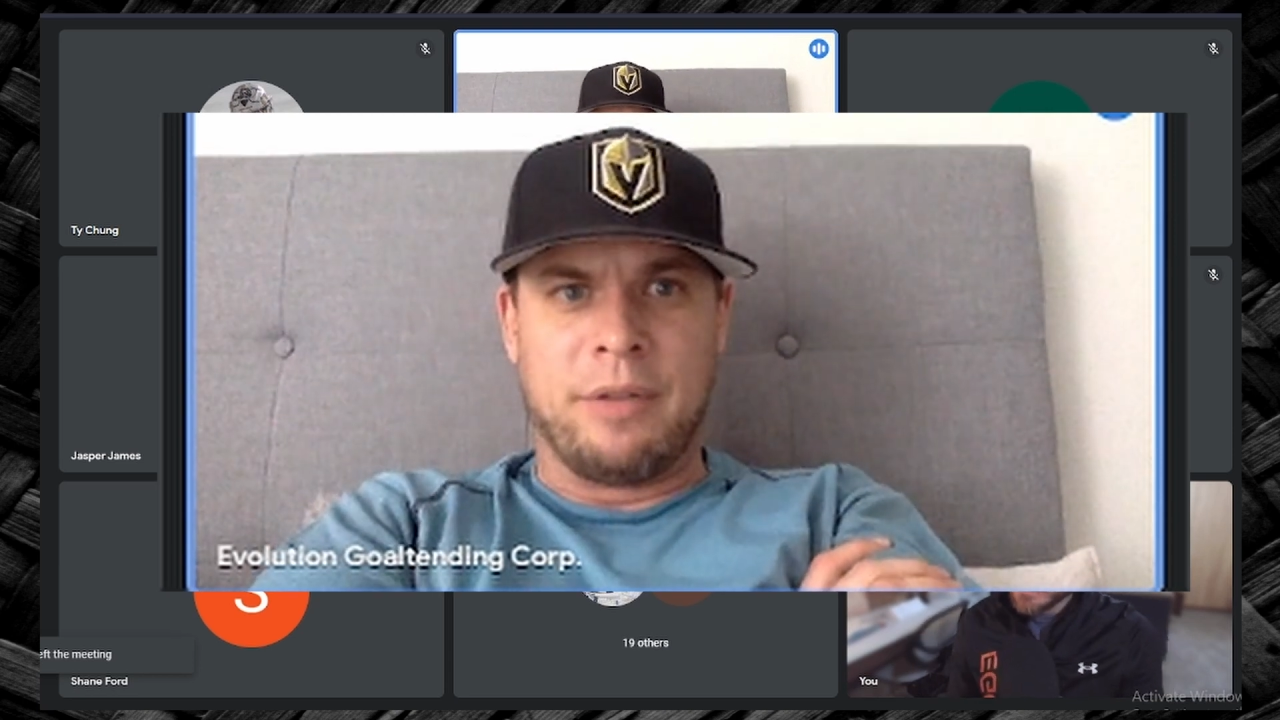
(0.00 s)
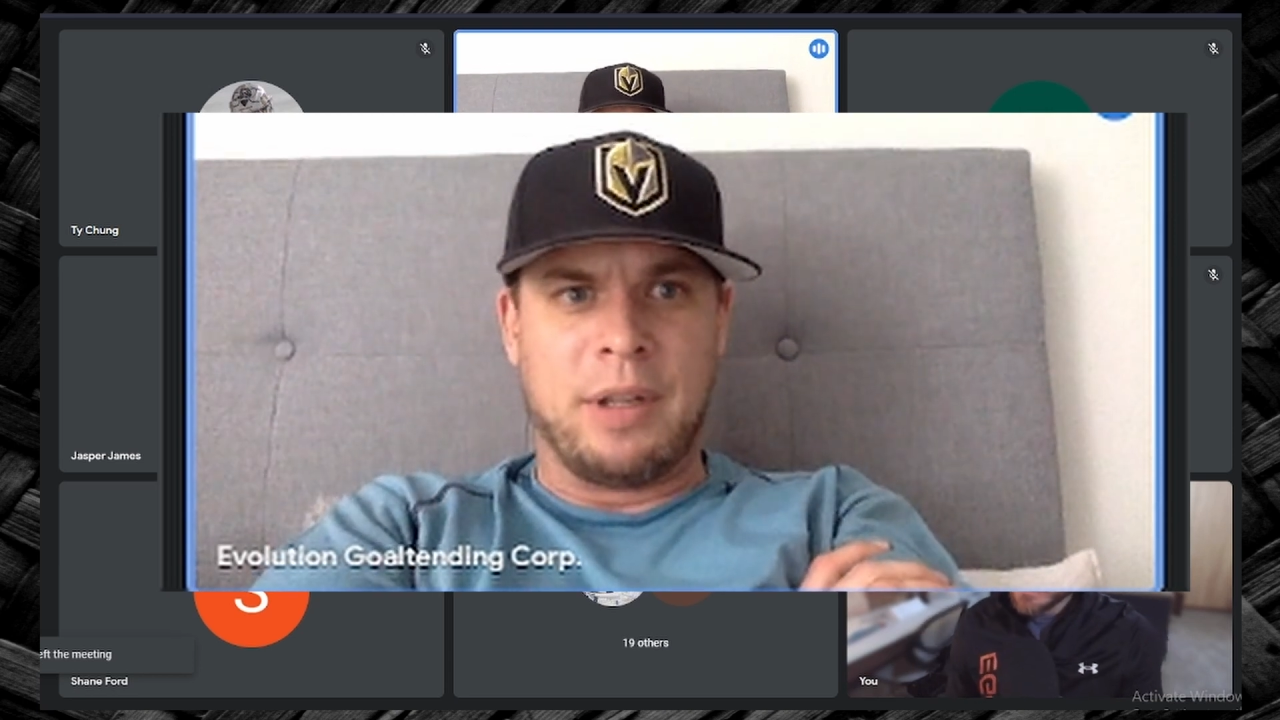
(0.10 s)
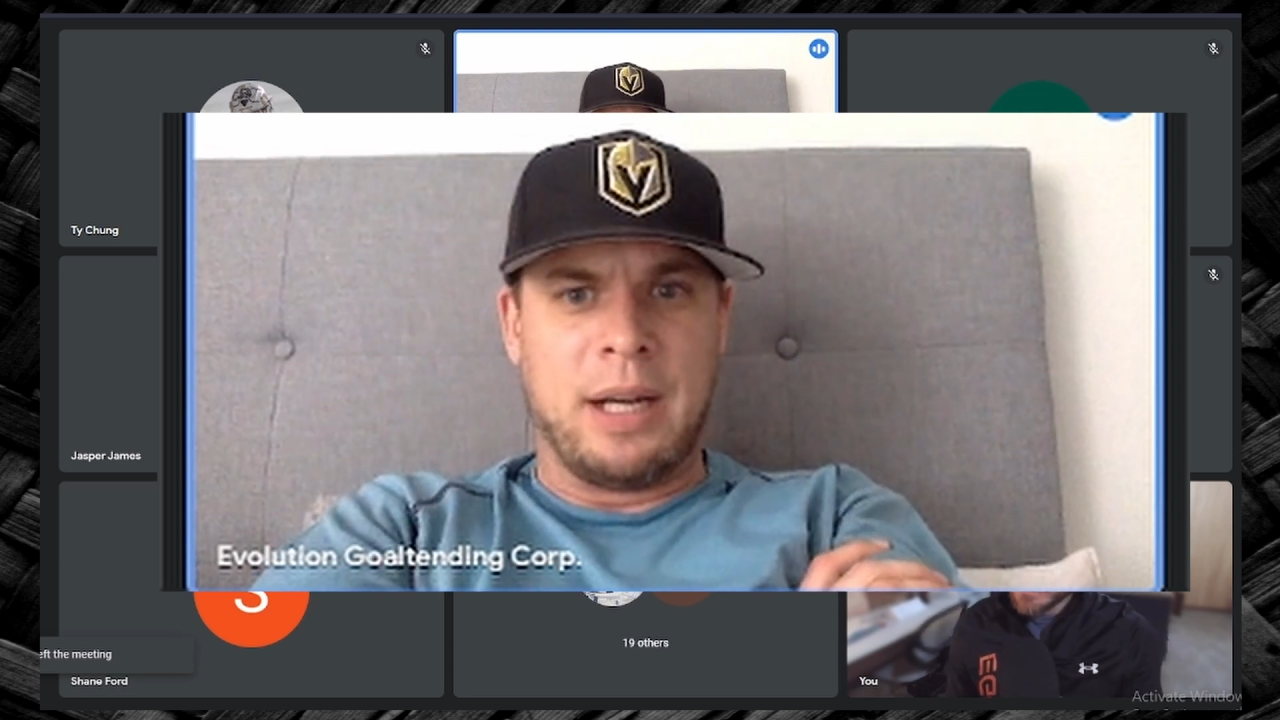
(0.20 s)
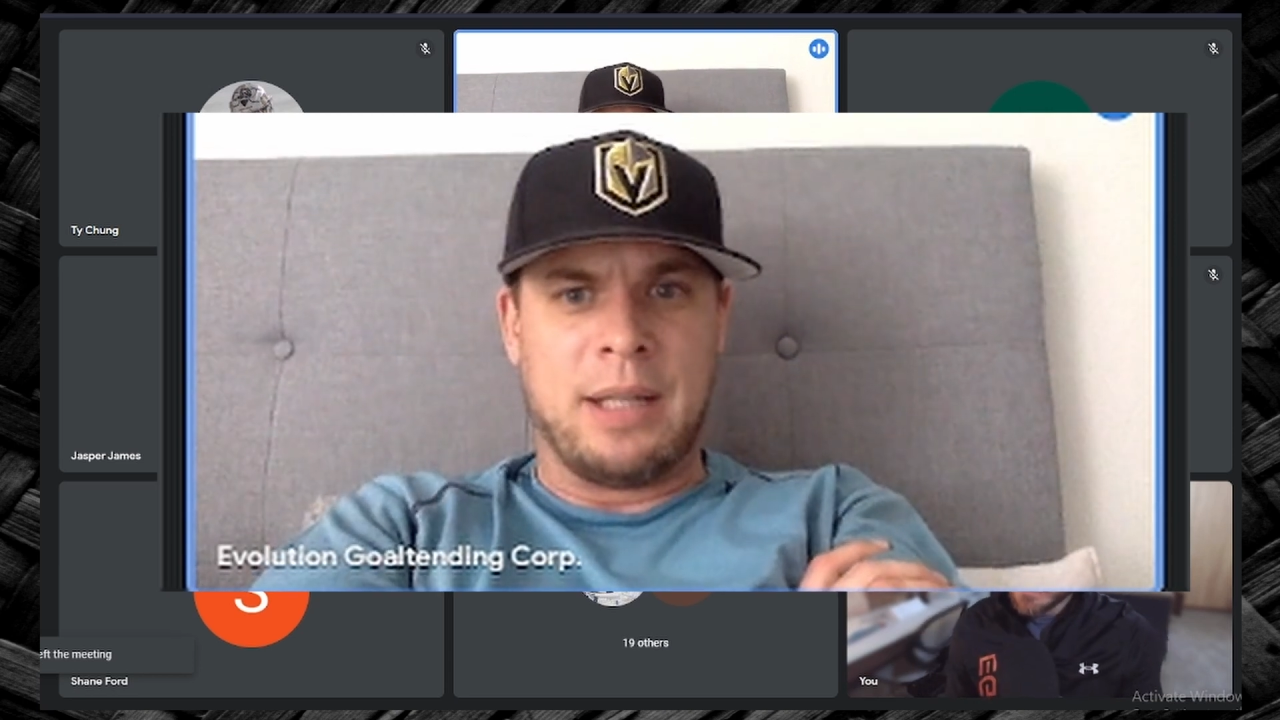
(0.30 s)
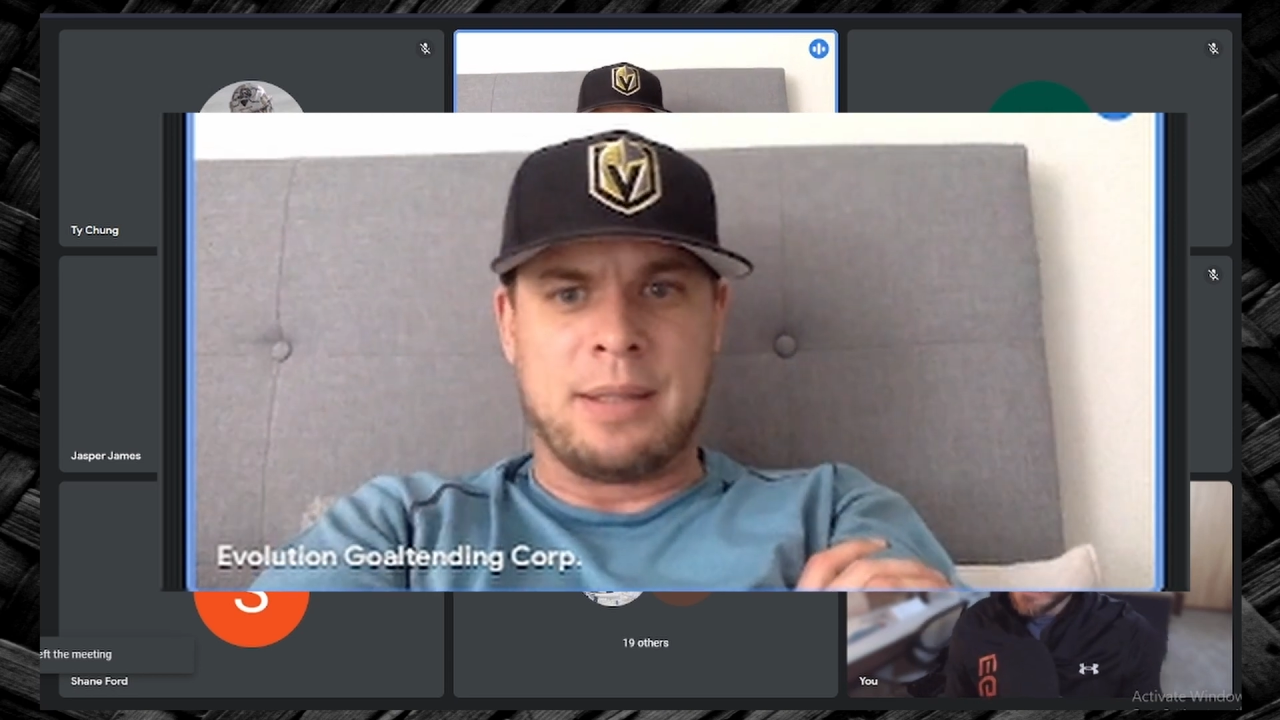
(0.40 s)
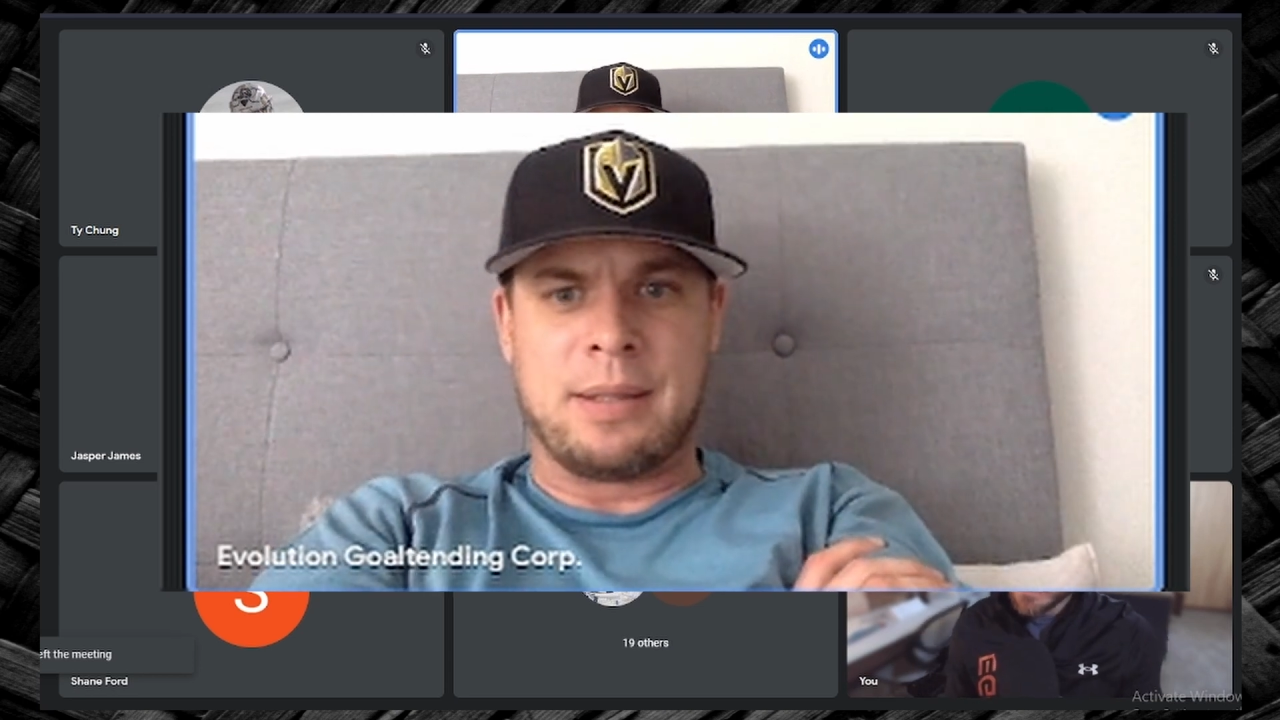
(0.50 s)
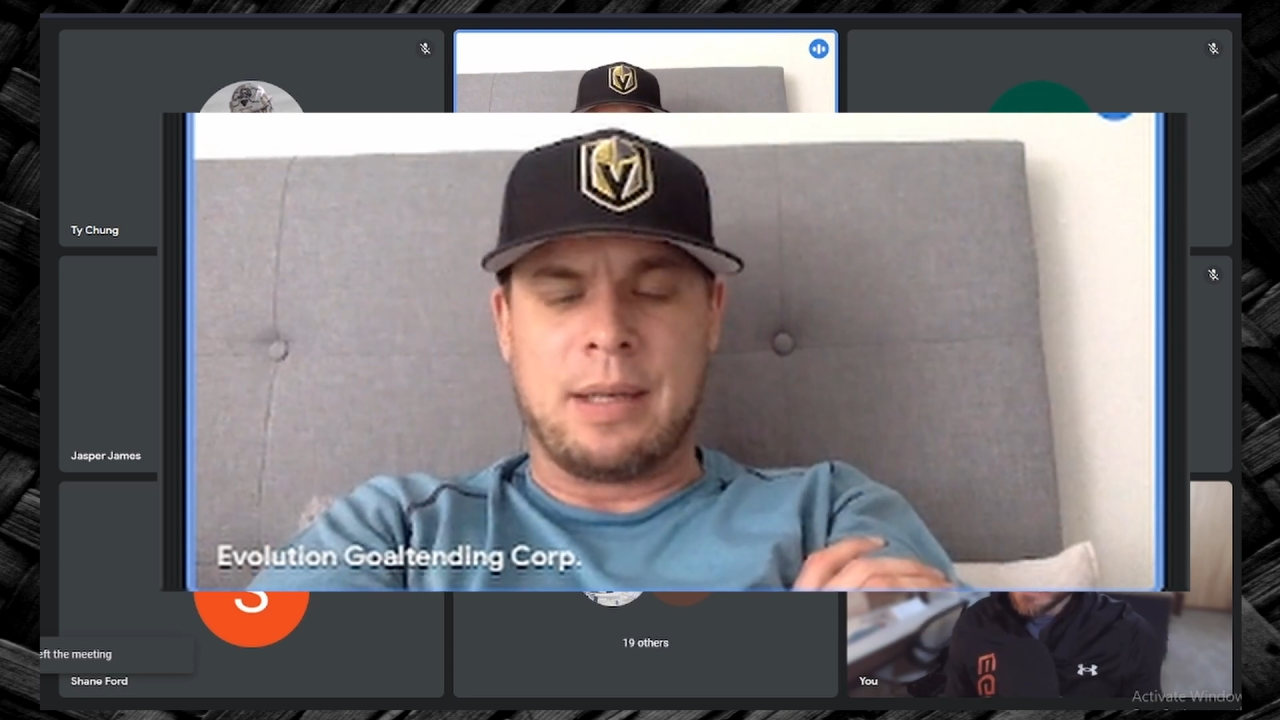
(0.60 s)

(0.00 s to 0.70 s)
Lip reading: you guys